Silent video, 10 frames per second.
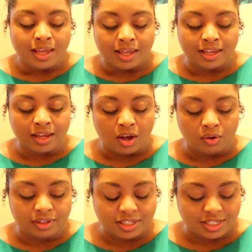It
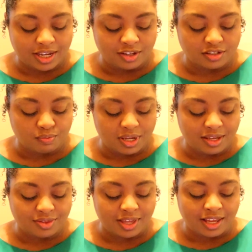only tells
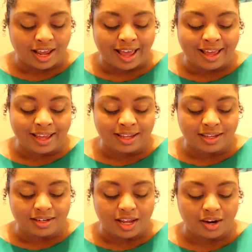me that I
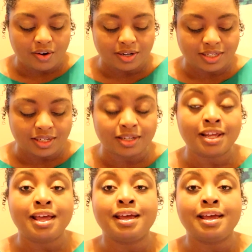inherited